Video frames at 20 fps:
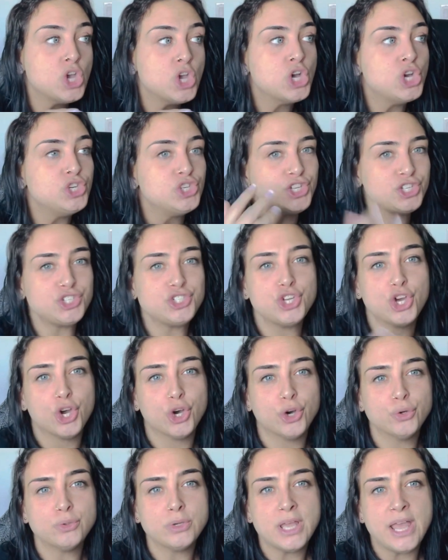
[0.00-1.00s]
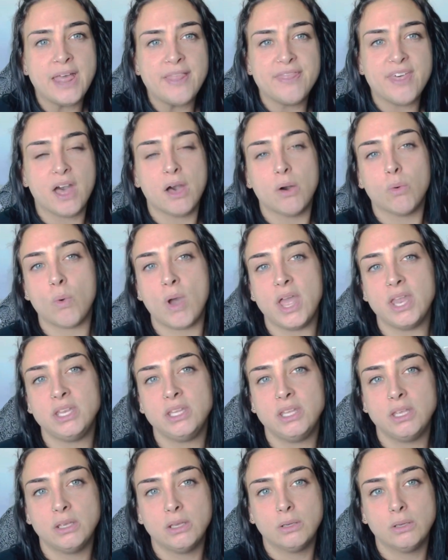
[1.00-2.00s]
Just know that when
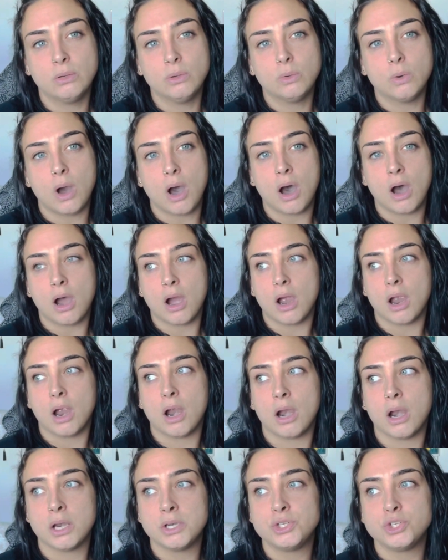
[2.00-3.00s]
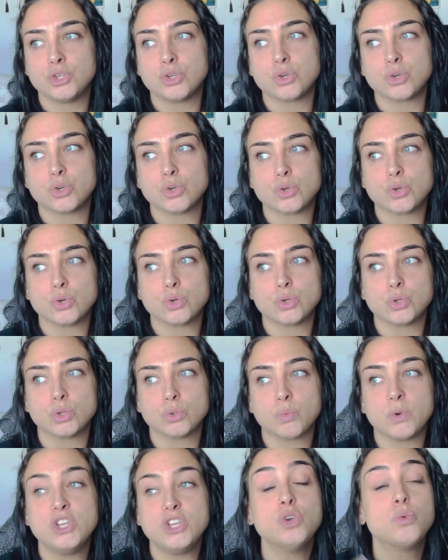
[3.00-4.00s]
you want
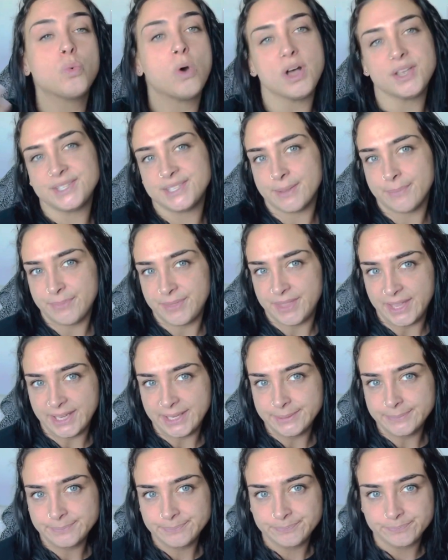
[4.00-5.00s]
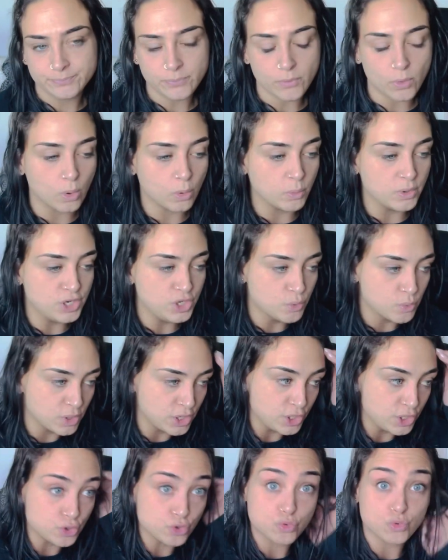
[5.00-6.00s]
something, or when you want
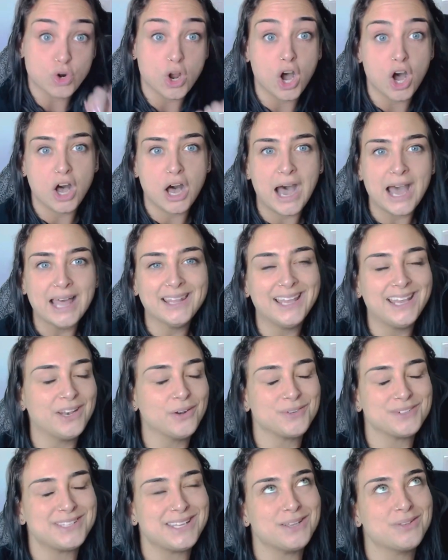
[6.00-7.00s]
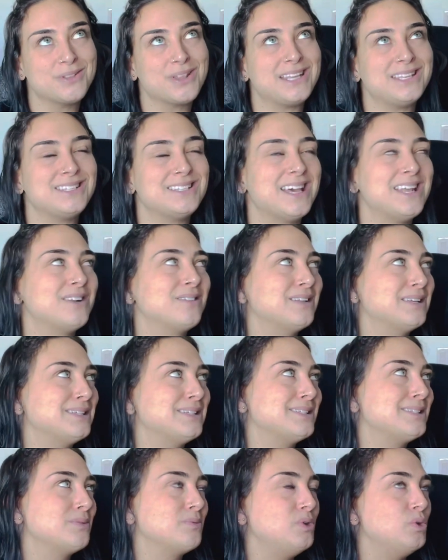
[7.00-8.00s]
to draw, I don't like to
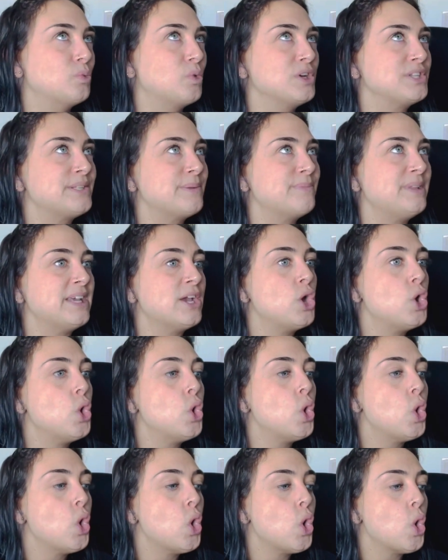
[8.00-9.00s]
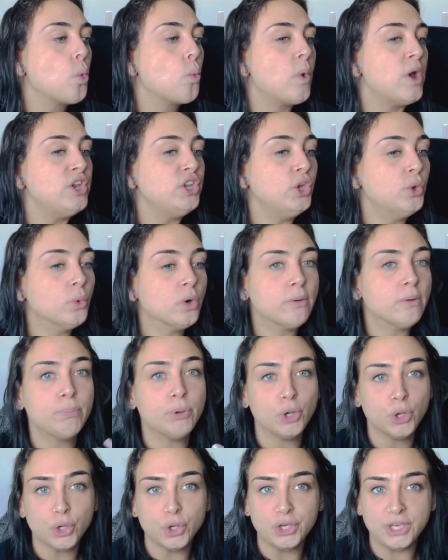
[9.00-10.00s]
say when you want something. When you are
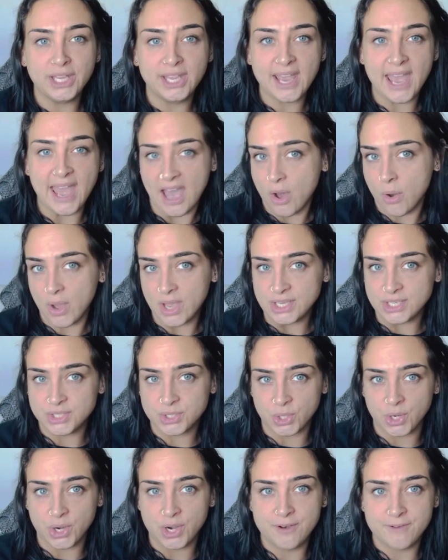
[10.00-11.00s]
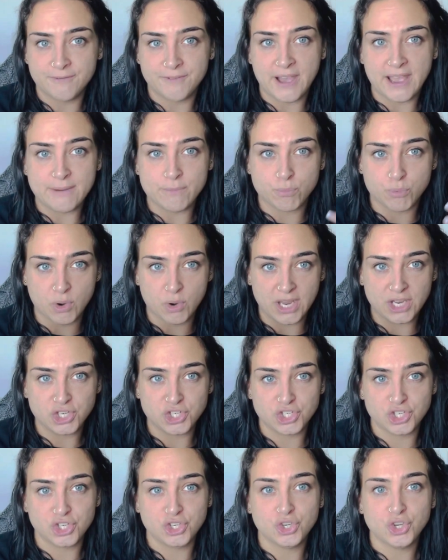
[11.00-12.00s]
putting out a certain
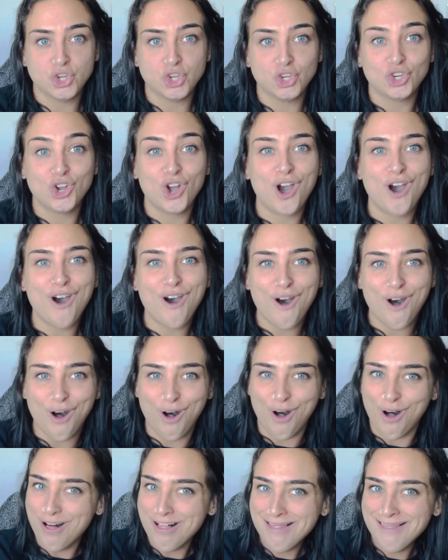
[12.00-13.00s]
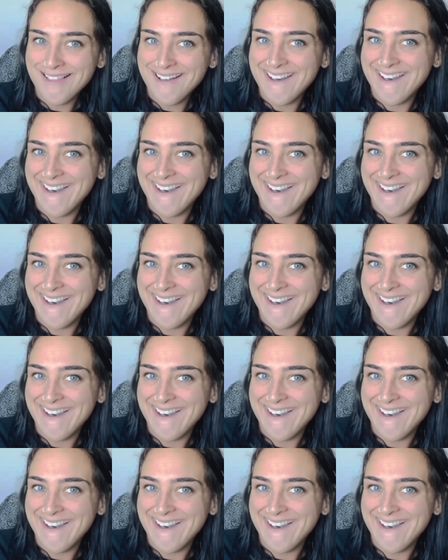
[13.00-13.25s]
vibrational call